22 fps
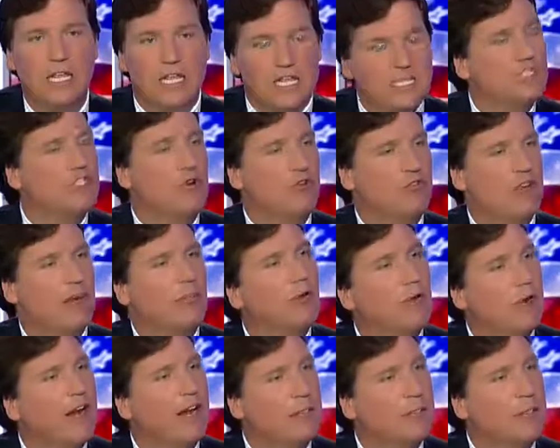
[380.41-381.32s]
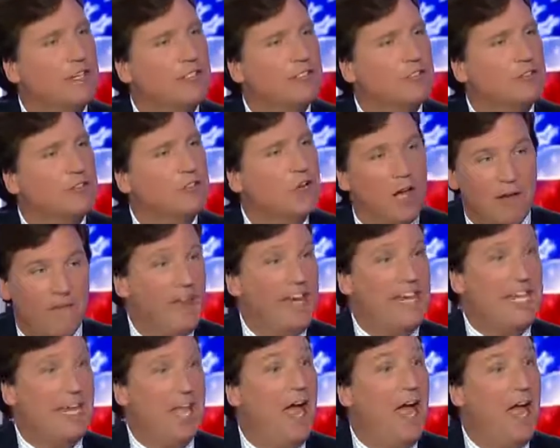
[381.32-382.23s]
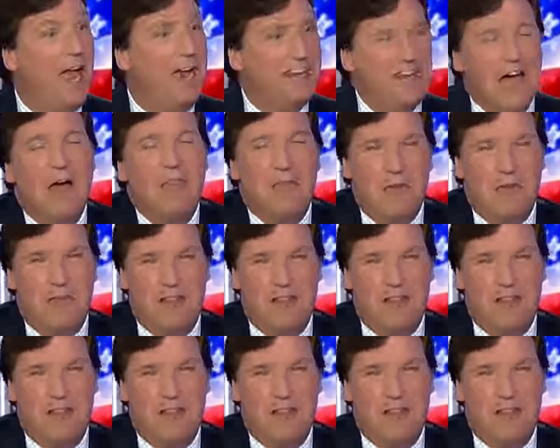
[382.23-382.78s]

is no Democratic message of there any kind other